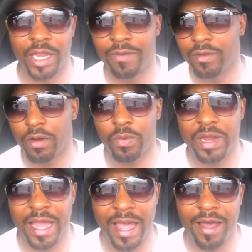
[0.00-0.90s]
Even though
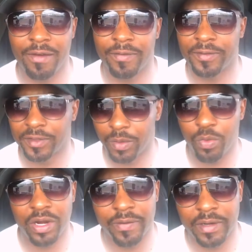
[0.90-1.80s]
we have
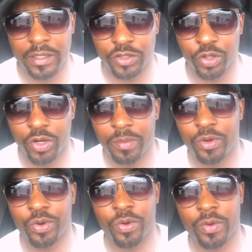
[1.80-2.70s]
somewhat of an
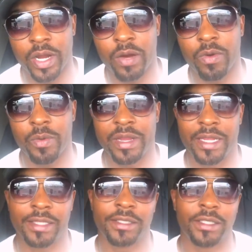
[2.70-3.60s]
enjoyable career where we
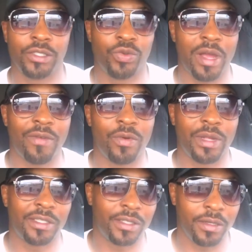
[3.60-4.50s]
get to travel
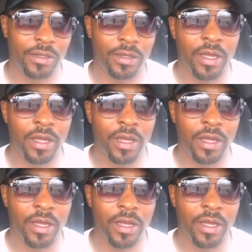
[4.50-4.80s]
and see